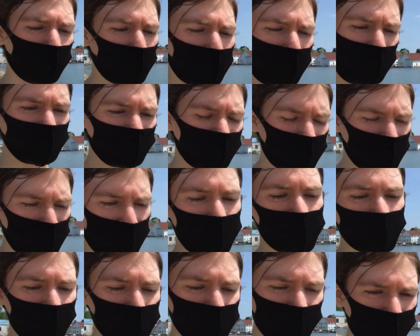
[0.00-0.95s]
want
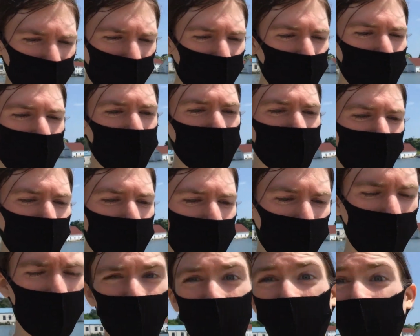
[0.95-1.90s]
spaces where they can be
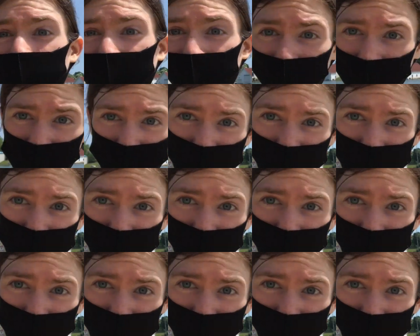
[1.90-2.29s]
more openly